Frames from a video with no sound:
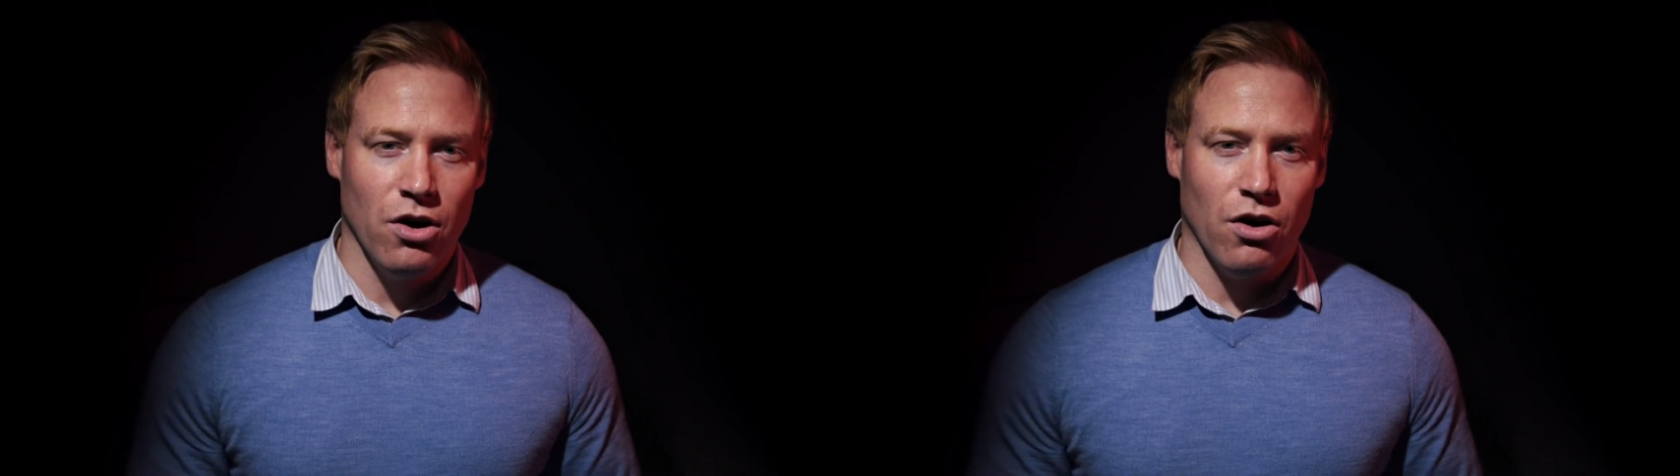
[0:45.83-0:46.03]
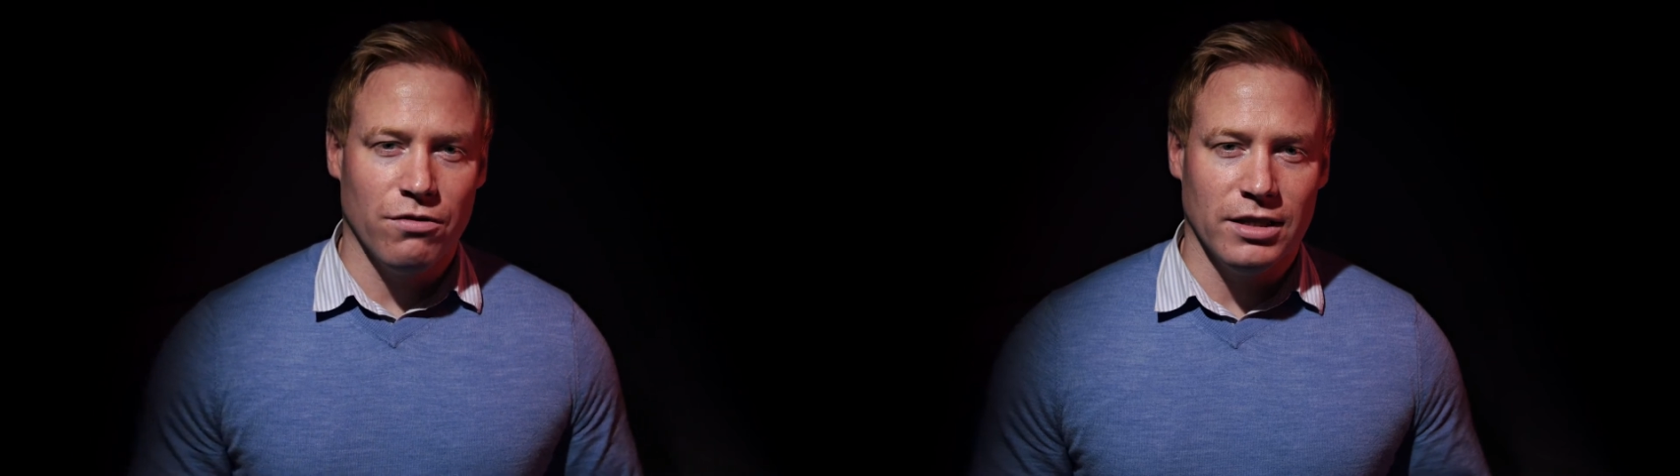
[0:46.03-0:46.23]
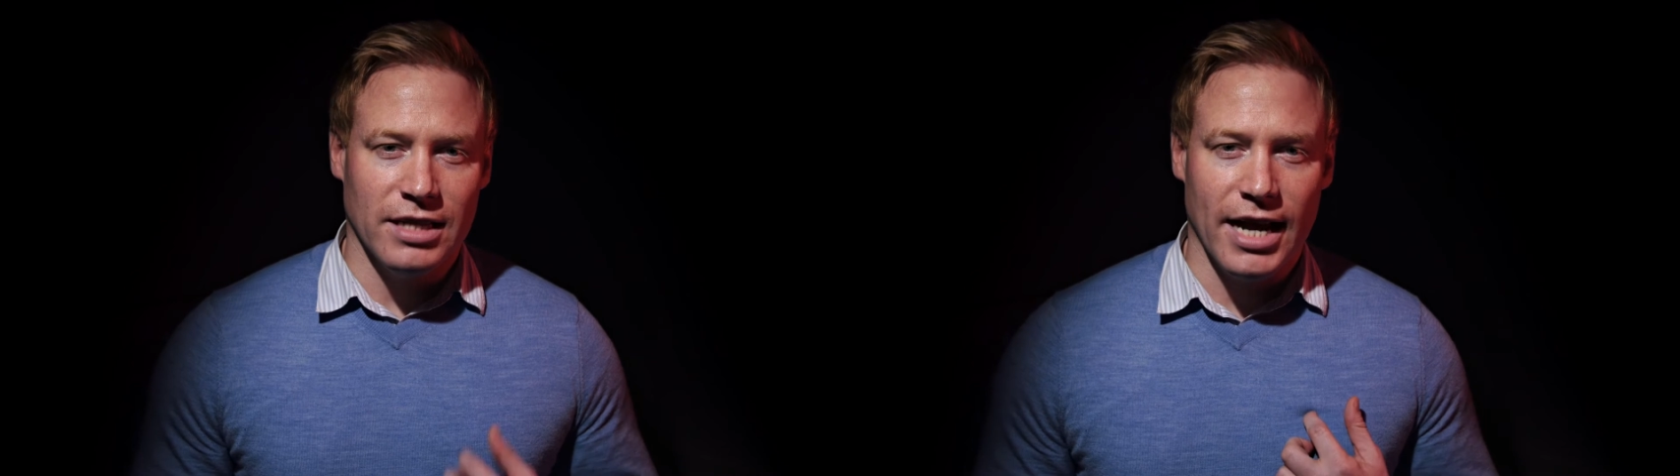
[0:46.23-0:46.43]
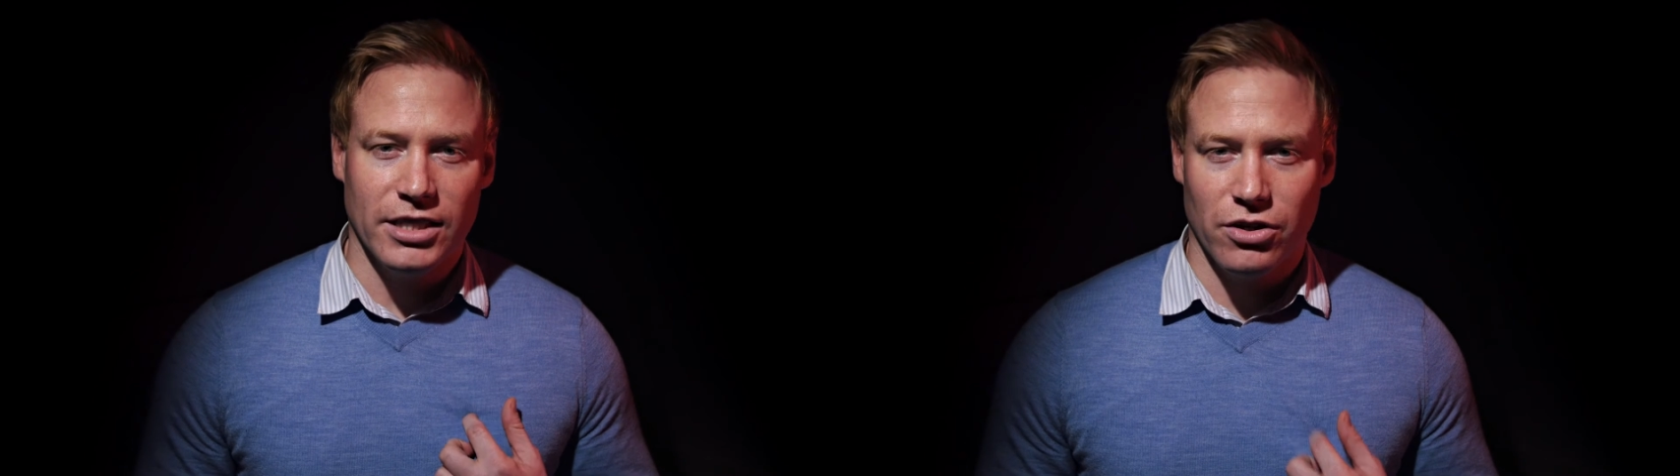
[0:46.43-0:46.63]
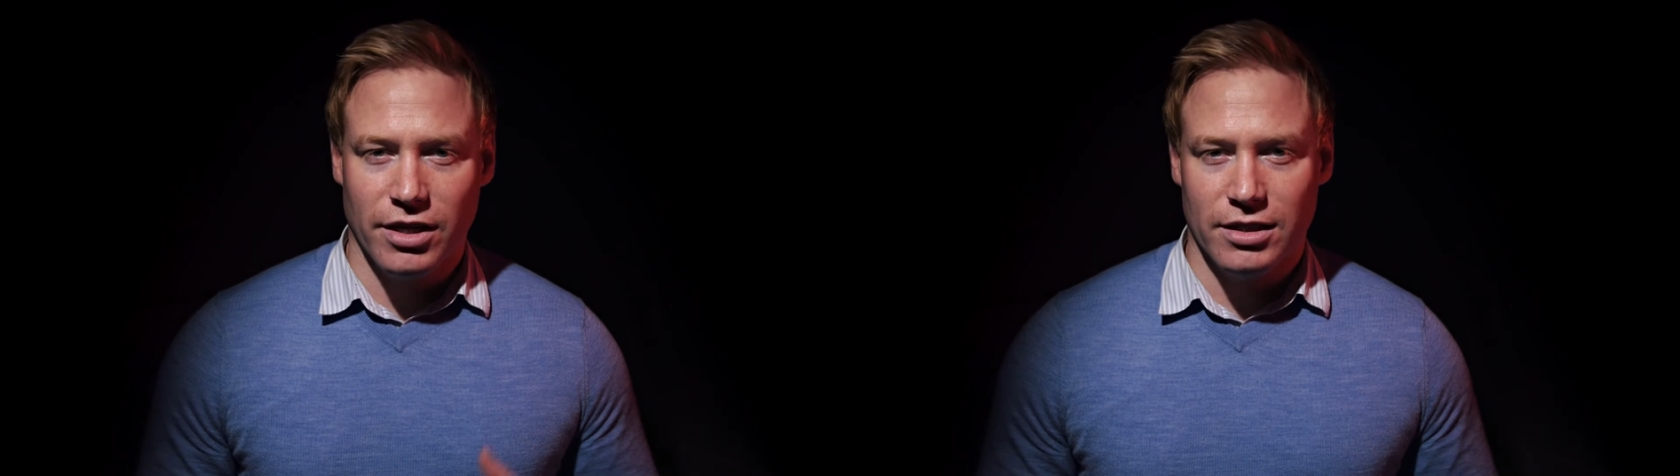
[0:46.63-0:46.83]
of the
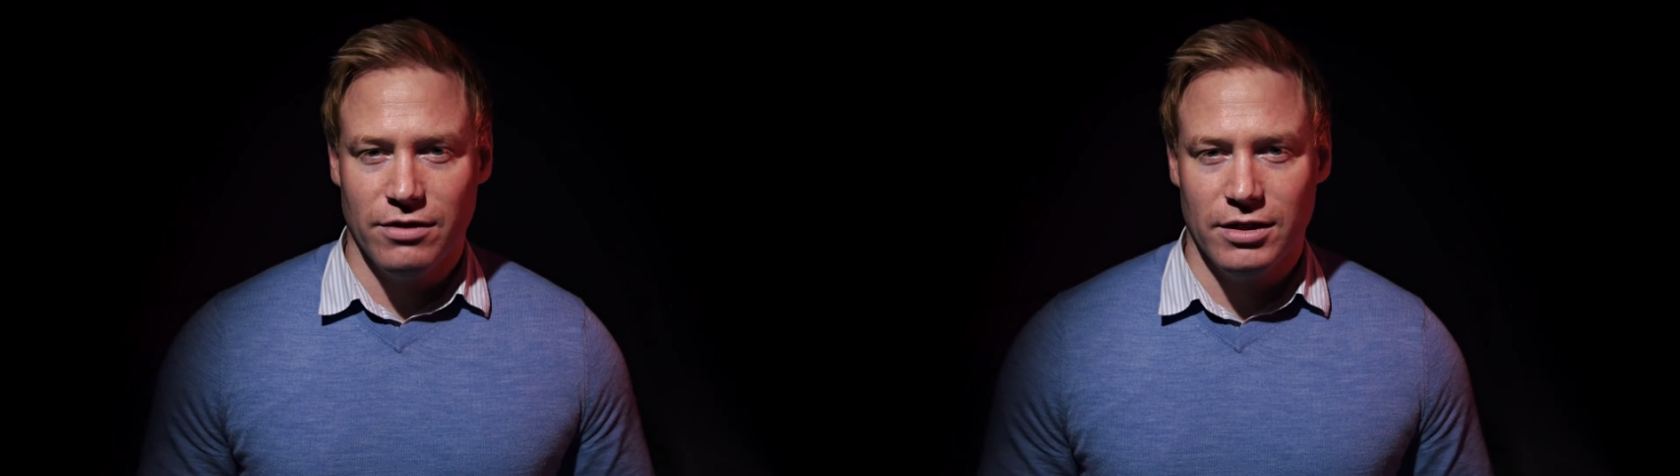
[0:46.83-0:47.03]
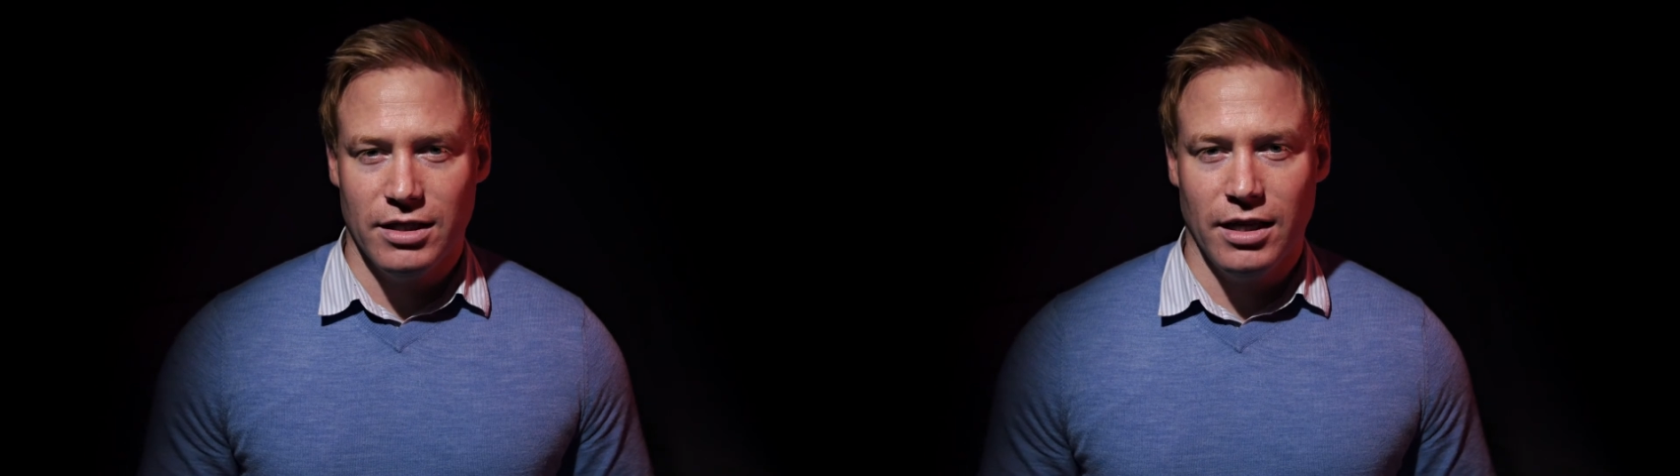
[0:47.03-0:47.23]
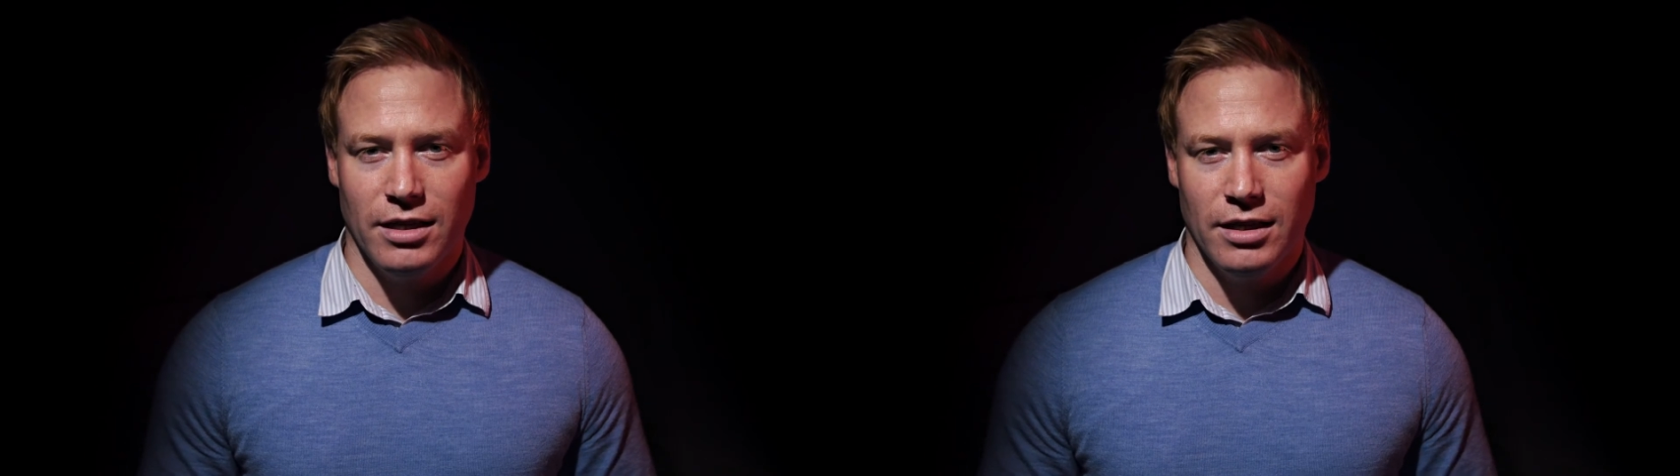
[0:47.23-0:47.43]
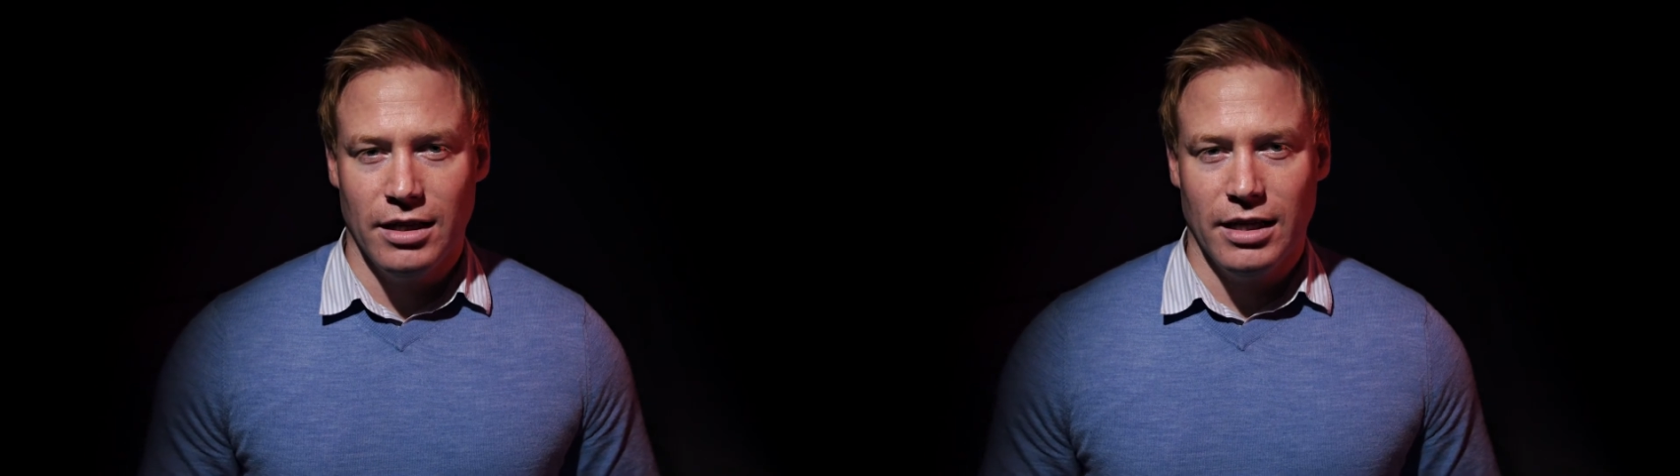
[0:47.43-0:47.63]
task or activity